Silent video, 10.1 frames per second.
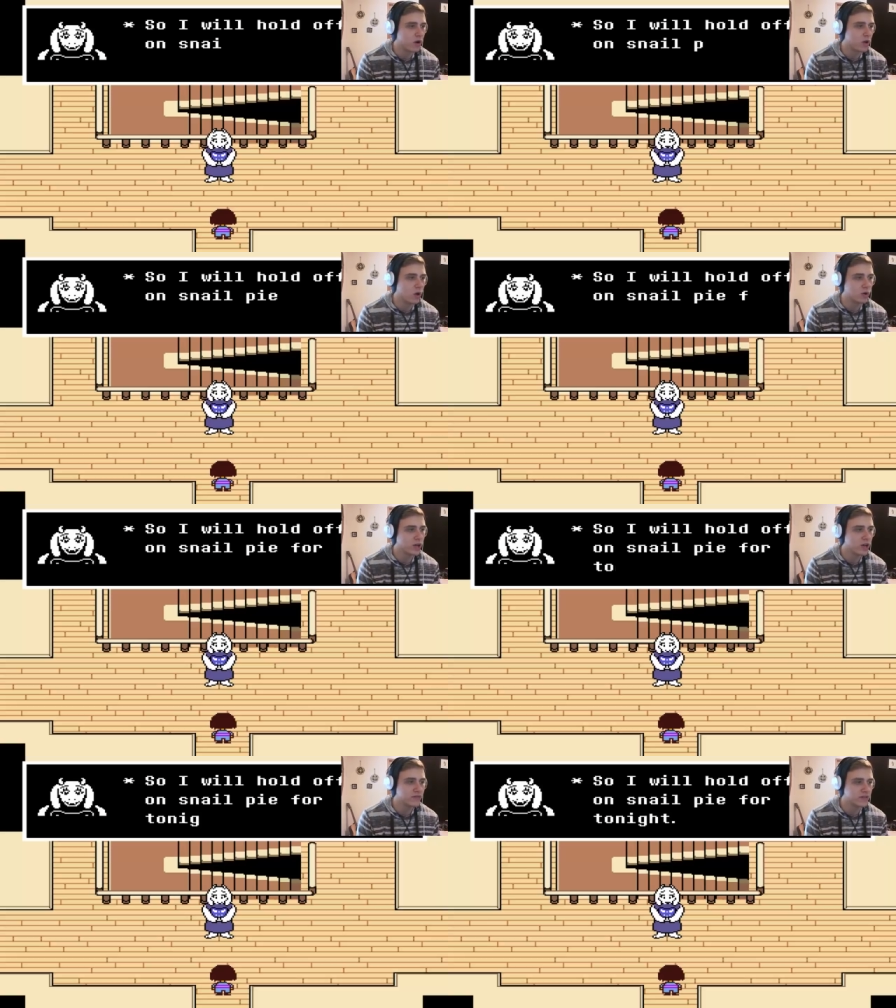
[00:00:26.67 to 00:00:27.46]
so I'll
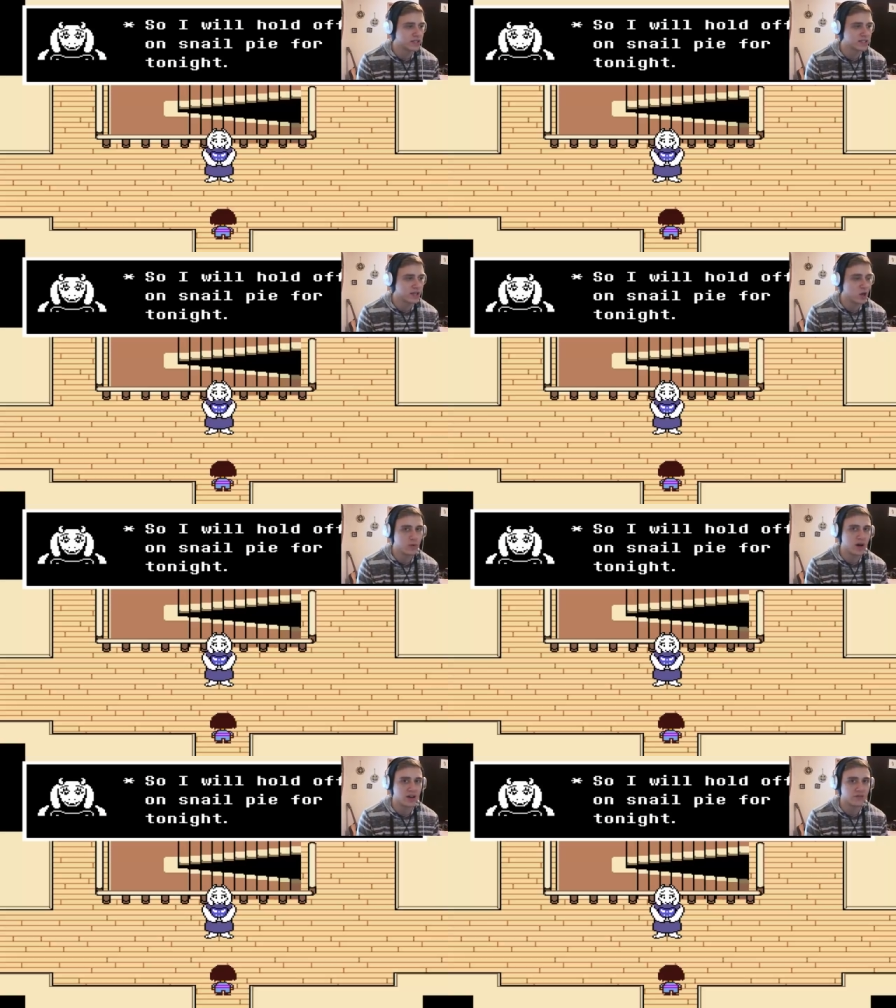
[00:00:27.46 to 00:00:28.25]
hold off the
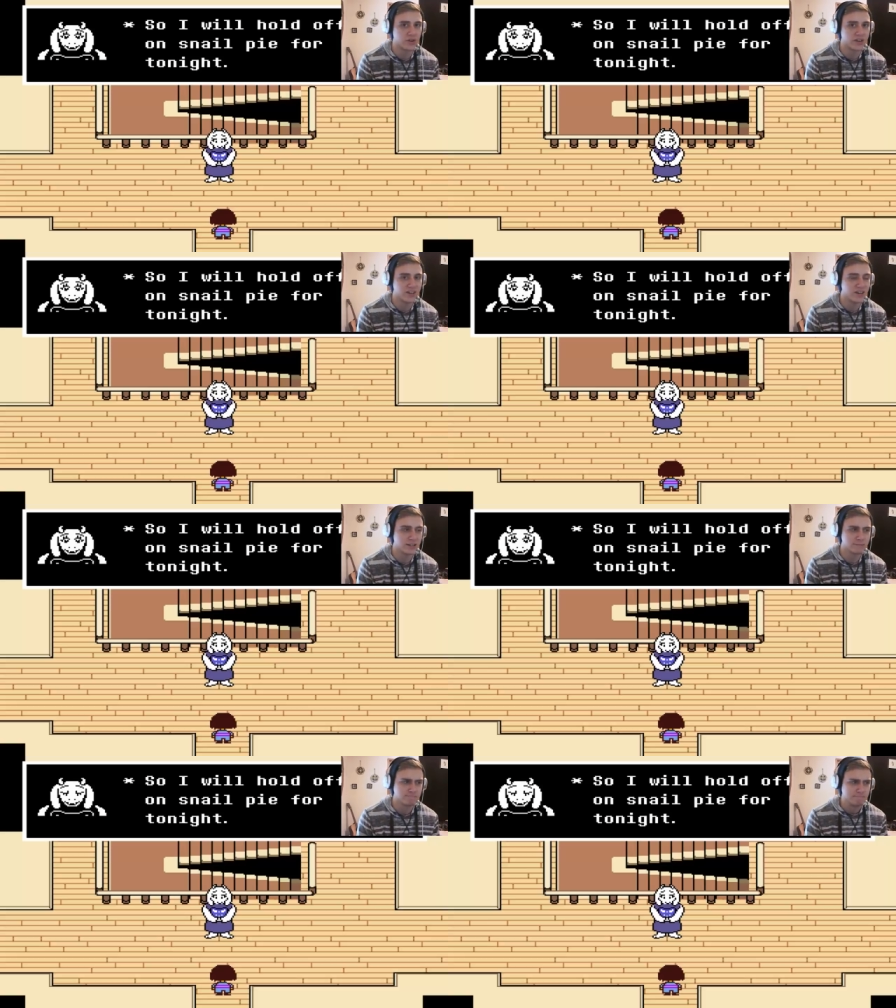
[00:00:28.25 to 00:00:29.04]
snail pie for
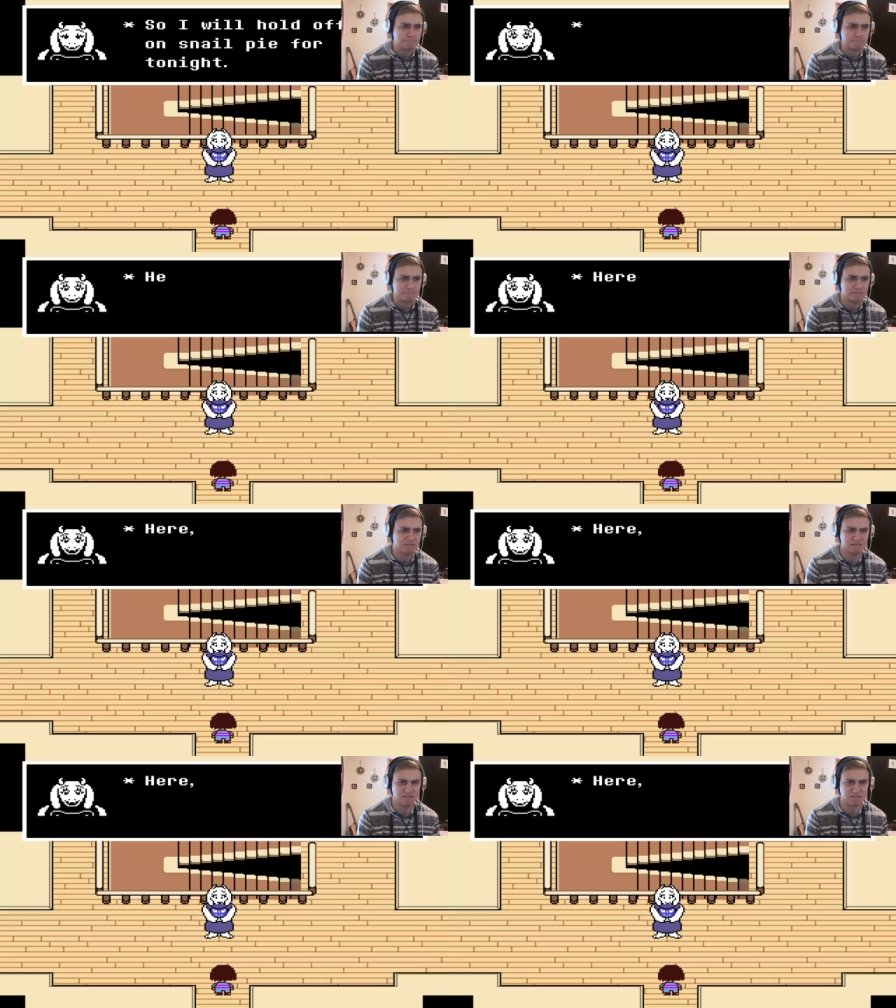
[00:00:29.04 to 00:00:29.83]
tonight.
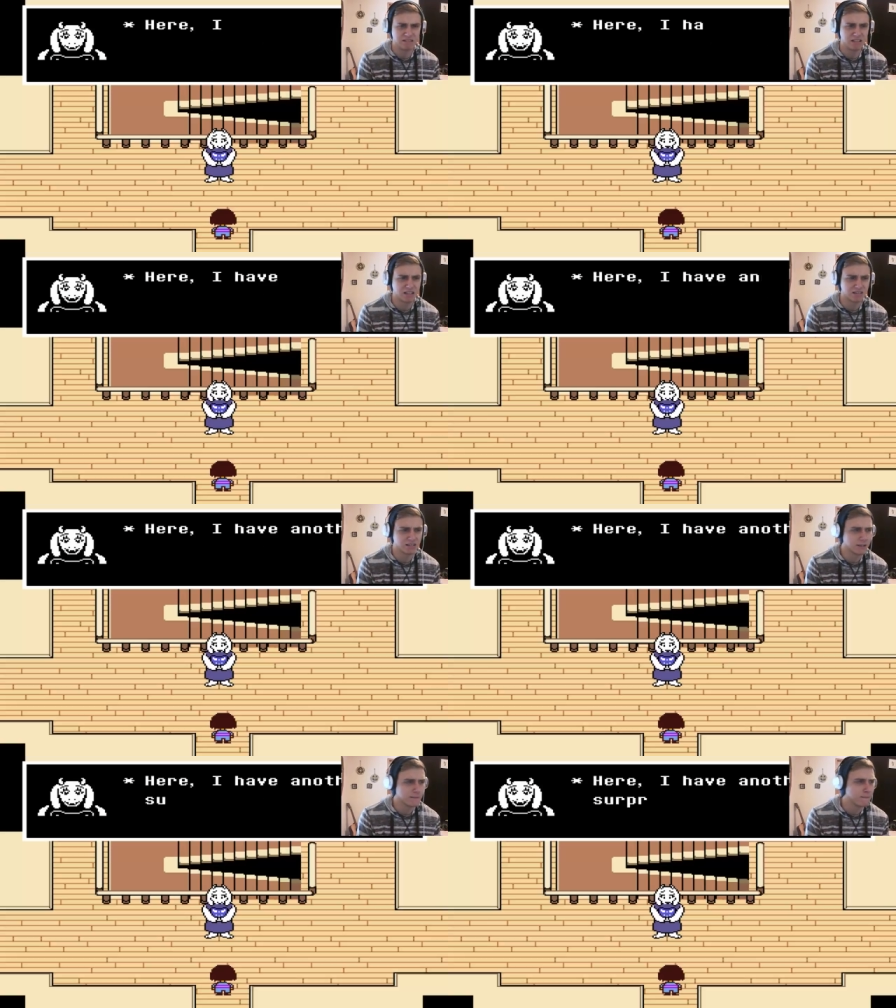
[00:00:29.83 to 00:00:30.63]
Oh
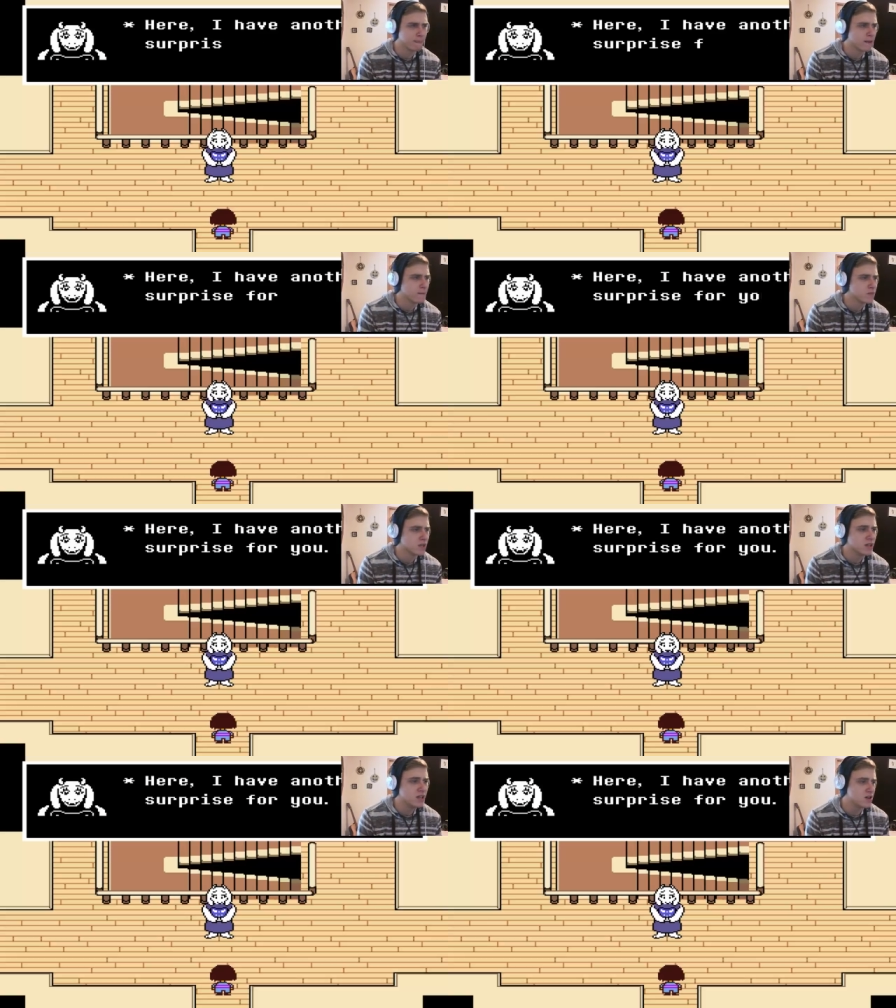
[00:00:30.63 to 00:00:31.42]

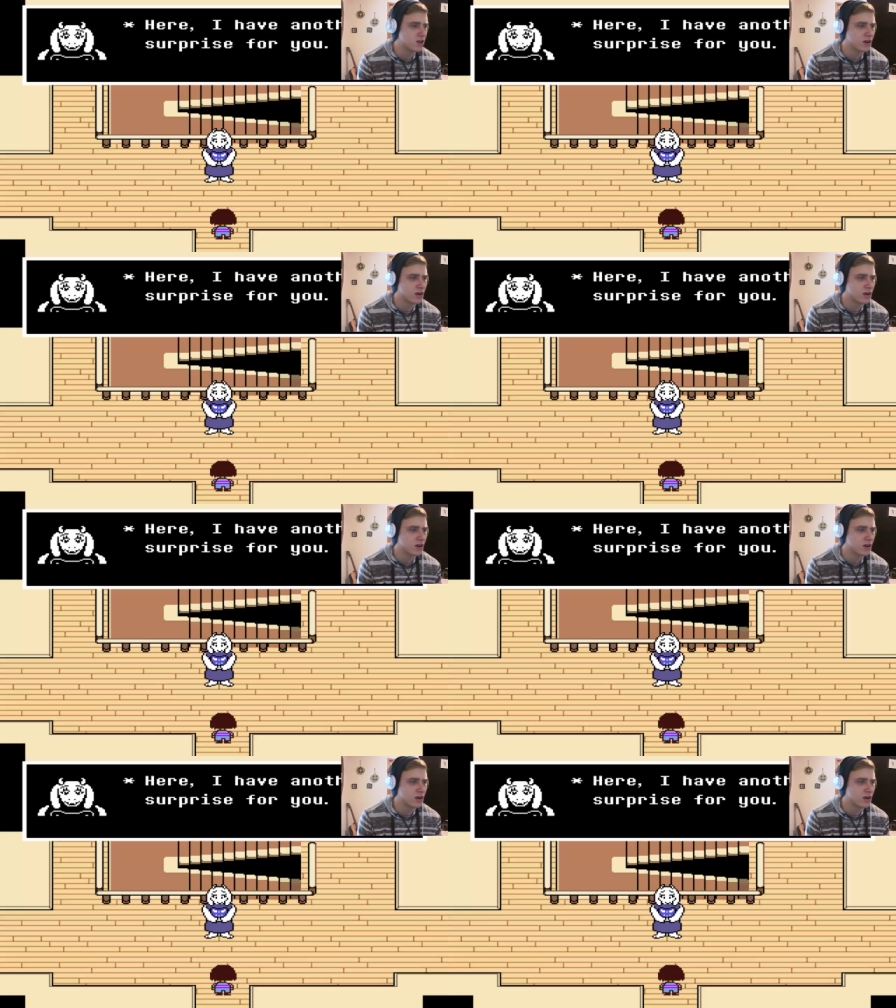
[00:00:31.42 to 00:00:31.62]
god.